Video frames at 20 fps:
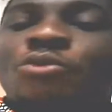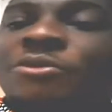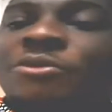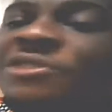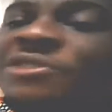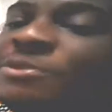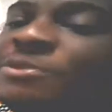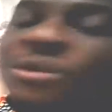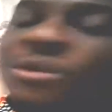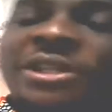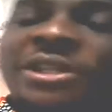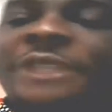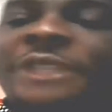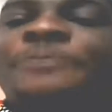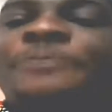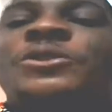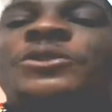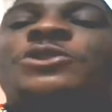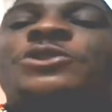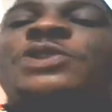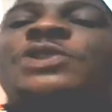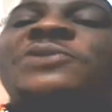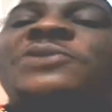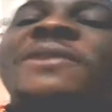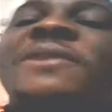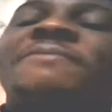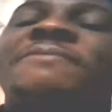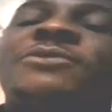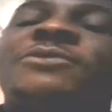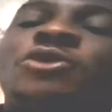So they
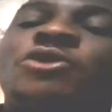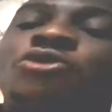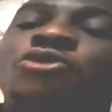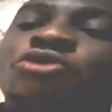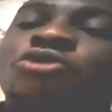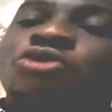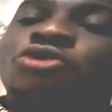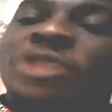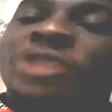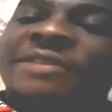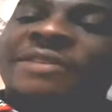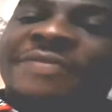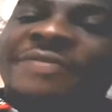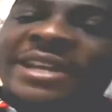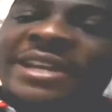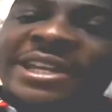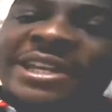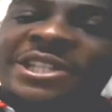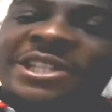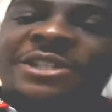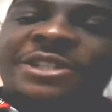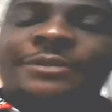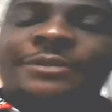went to the village,